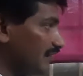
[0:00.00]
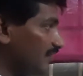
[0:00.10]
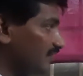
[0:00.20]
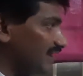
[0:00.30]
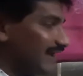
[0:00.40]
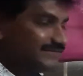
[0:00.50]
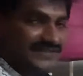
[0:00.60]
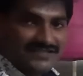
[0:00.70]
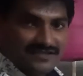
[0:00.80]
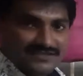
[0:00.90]
We have
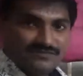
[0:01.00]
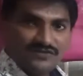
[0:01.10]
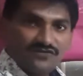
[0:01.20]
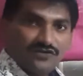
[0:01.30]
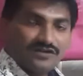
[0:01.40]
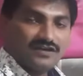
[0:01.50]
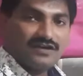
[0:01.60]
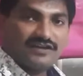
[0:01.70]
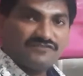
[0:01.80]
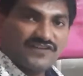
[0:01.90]
discussed before
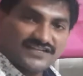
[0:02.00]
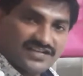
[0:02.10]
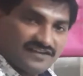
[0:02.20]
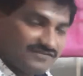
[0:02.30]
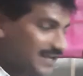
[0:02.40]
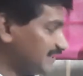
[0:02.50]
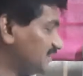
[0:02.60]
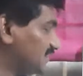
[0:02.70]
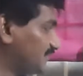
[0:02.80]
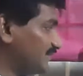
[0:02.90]
reflection of light.
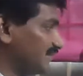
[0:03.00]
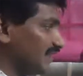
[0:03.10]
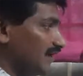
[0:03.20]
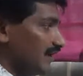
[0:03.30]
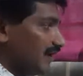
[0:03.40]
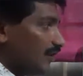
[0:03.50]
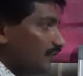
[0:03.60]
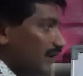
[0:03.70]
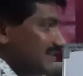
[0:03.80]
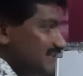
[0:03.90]
Now,
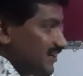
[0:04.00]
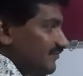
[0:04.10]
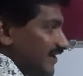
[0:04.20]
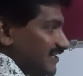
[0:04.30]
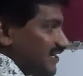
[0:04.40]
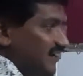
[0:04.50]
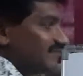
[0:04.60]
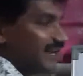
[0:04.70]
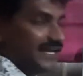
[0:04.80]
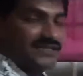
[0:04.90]
what is a refraction of
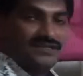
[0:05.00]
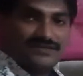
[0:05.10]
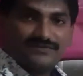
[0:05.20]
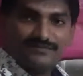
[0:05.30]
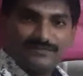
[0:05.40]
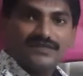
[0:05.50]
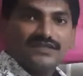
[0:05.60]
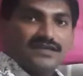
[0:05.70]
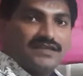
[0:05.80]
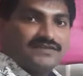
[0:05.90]
light?
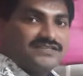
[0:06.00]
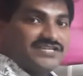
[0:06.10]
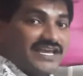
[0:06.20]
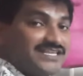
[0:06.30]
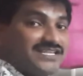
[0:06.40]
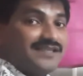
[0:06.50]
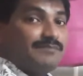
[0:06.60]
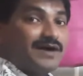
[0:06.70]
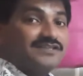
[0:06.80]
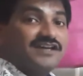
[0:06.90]
The change in the
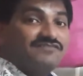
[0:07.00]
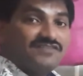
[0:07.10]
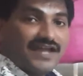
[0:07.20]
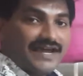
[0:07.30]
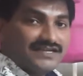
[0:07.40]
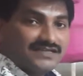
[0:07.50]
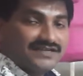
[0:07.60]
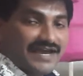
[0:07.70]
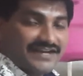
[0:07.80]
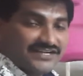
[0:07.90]
path of light
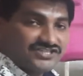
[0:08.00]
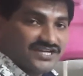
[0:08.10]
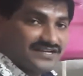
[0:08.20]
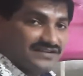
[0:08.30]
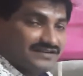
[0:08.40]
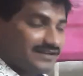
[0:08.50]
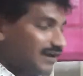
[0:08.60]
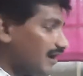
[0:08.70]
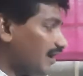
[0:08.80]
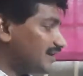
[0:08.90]
direction
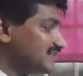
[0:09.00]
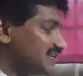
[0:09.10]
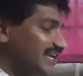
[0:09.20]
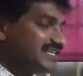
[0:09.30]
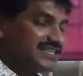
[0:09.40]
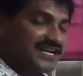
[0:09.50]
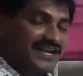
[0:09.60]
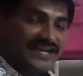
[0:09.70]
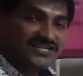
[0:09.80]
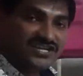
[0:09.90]
or change in the
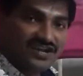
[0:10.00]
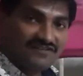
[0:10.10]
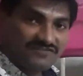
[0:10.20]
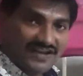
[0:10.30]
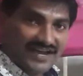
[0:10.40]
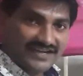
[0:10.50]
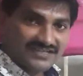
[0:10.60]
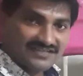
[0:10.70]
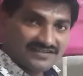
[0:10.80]
direction of light